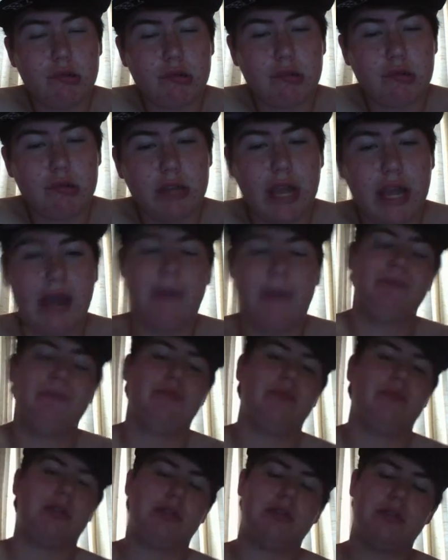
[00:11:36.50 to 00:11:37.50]
yeah,
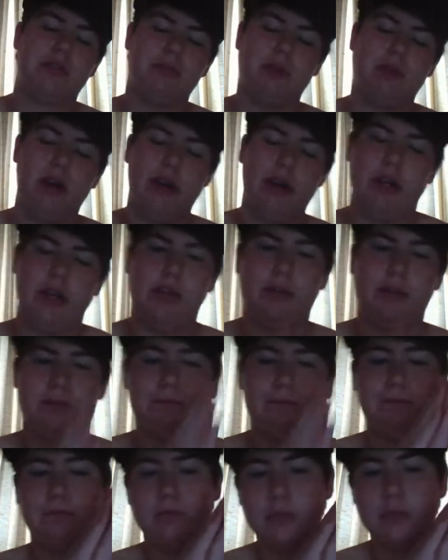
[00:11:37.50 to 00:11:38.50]
those are my
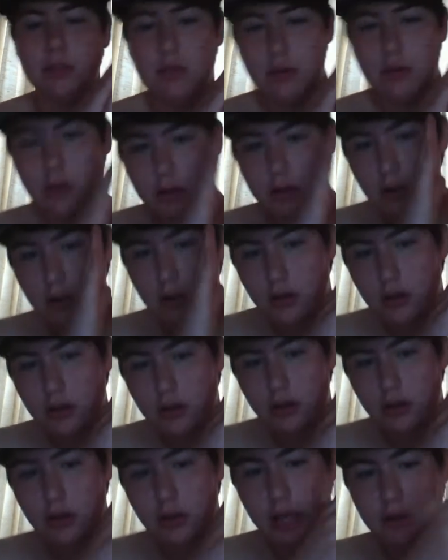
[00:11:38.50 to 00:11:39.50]

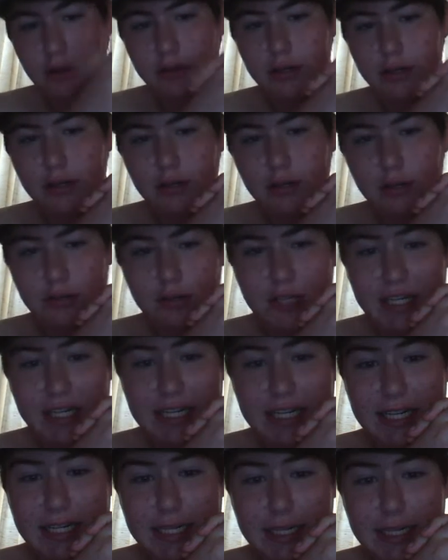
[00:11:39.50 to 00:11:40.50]

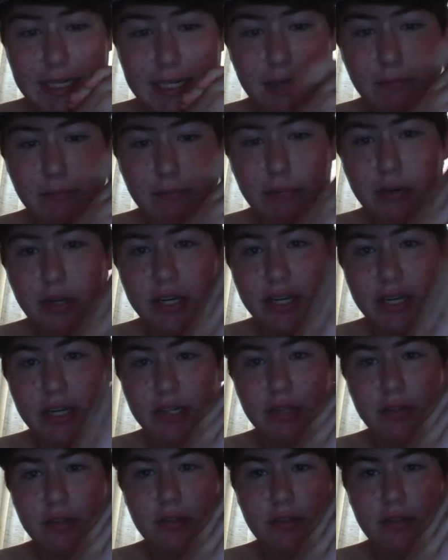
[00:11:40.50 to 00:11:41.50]
KOTD
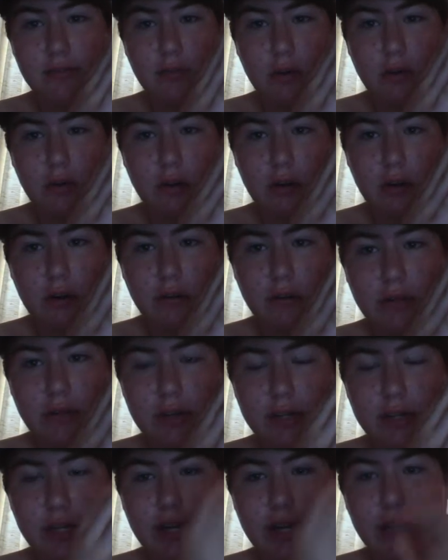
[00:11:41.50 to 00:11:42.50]
predictions for
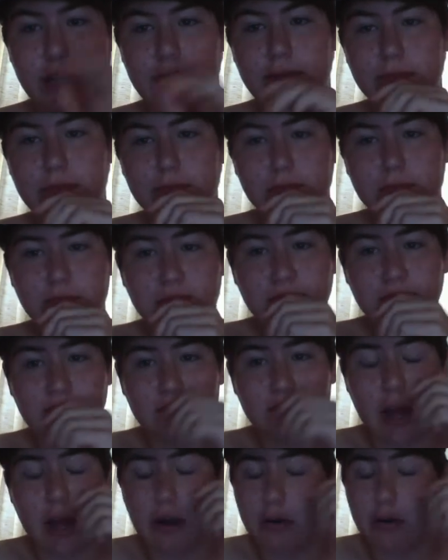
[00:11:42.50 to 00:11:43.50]
Vendetta.
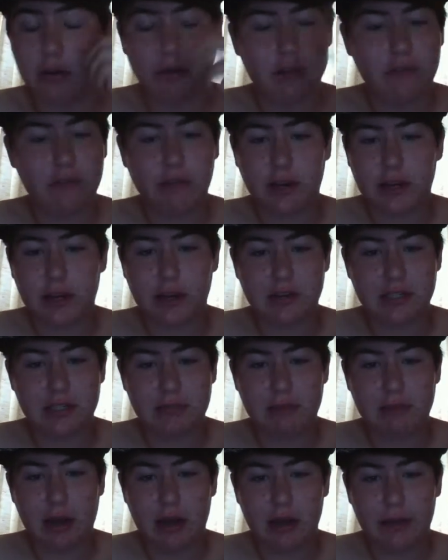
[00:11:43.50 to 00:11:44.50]
I don't know who the fuck else is
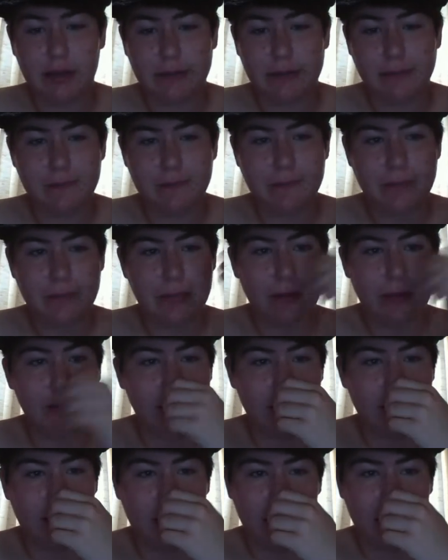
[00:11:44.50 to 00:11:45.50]
battling.
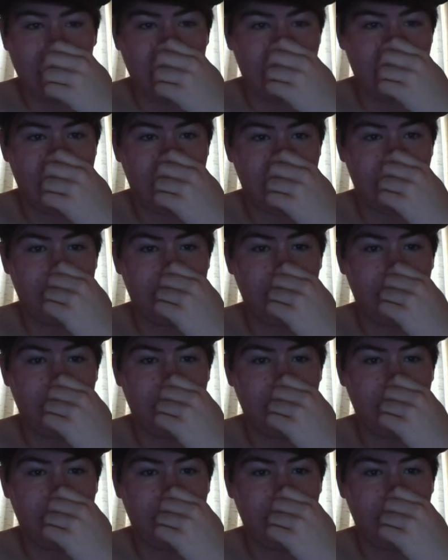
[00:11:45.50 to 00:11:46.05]
Yeah,